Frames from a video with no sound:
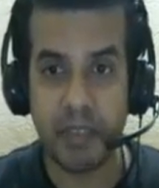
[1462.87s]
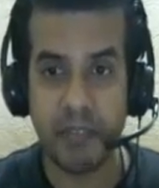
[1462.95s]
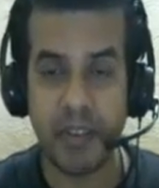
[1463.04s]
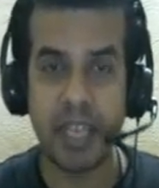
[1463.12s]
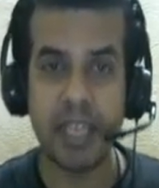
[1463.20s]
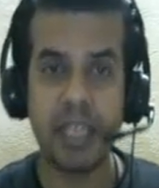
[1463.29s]

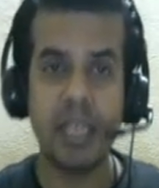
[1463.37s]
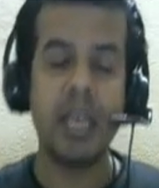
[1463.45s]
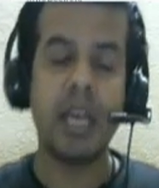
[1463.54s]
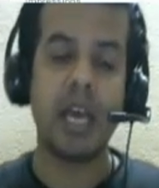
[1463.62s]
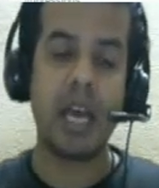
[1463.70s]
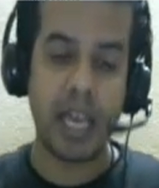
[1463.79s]
Fine.
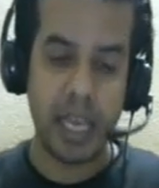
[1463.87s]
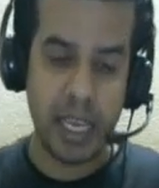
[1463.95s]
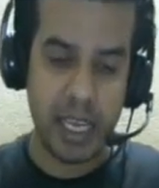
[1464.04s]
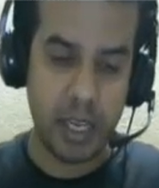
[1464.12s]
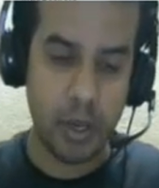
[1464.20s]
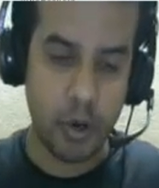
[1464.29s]

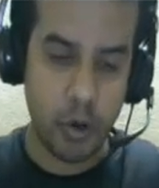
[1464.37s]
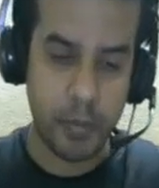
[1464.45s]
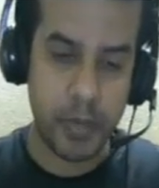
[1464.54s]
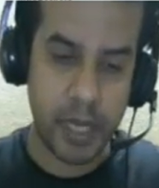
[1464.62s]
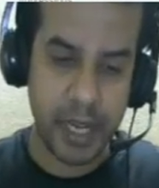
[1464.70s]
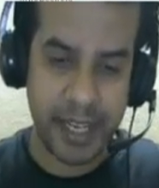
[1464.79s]
I hope
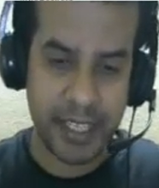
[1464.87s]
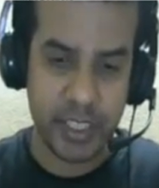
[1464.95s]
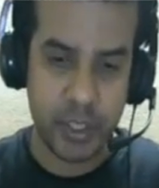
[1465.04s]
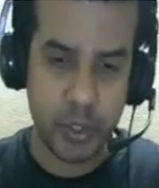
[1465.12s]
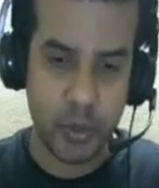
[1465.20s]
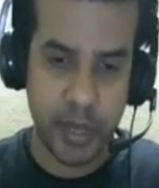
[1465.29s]

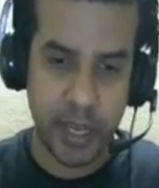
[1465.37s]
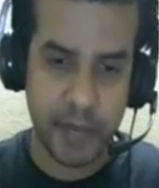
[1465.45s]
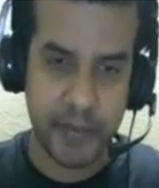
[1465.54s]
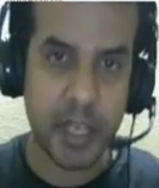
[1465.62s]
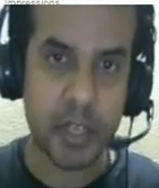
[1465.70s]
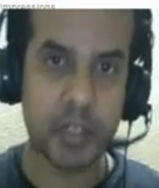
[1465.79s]
guys you
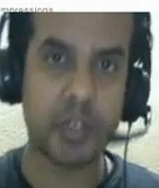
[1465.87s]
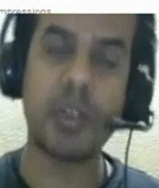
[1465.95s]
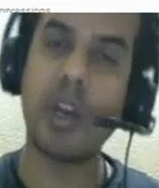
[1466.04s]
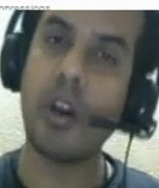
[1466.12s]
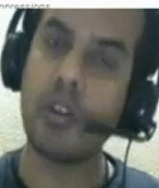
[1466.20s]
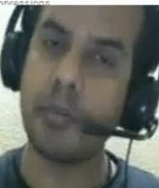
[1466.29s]
have understood
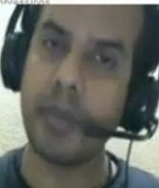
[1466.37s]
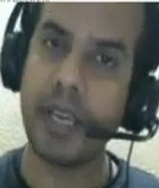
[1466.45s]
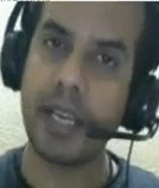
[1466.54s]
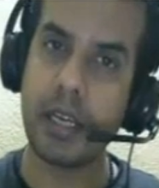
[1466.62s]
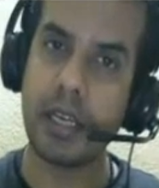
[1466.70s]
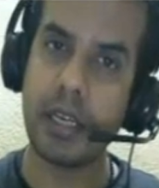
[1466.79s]
how to
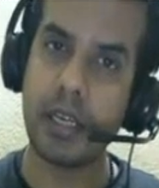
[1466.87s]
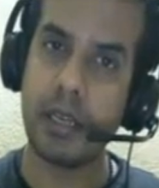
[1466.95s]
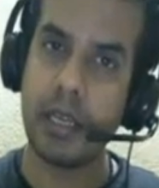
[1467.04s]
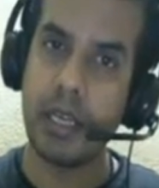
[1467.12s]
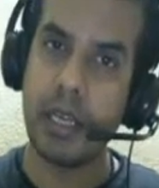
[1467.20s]
make a